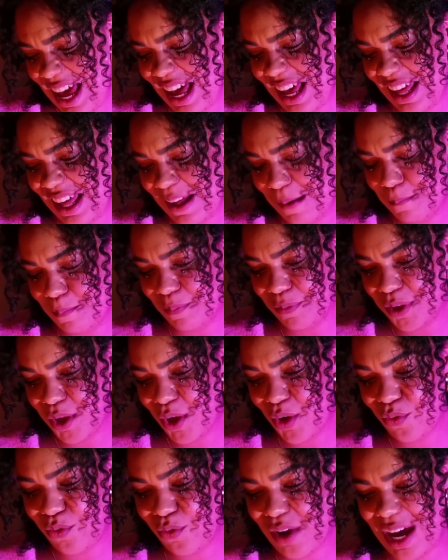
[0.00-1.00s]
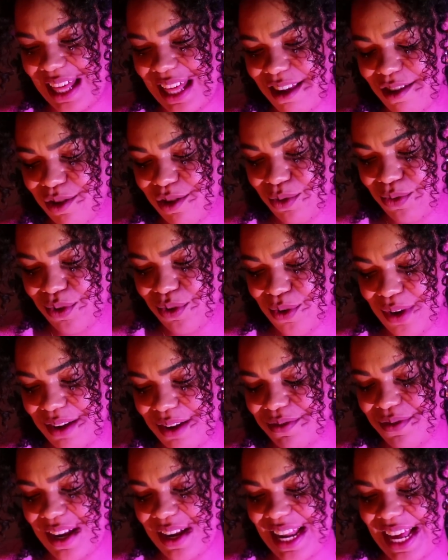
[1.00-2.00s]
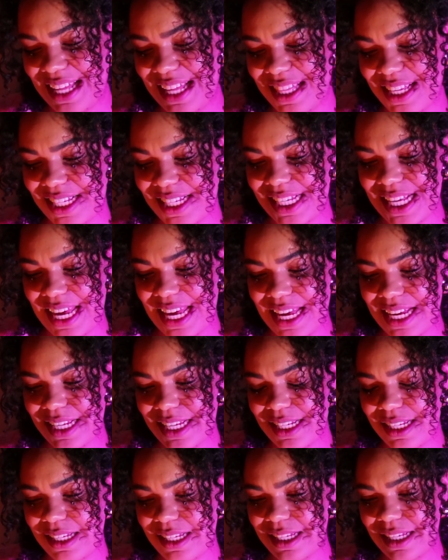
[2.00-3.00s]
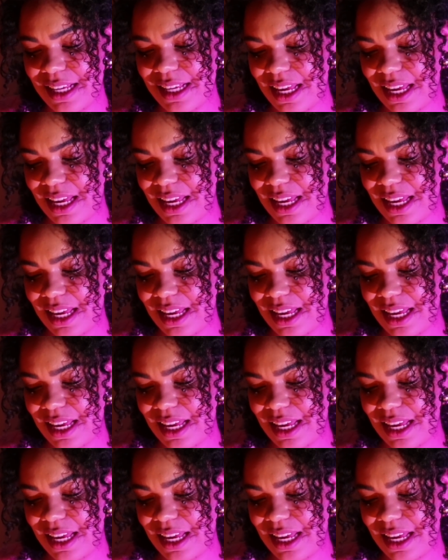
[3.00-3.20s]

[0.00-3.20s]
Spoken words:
For others of you, I feel like this is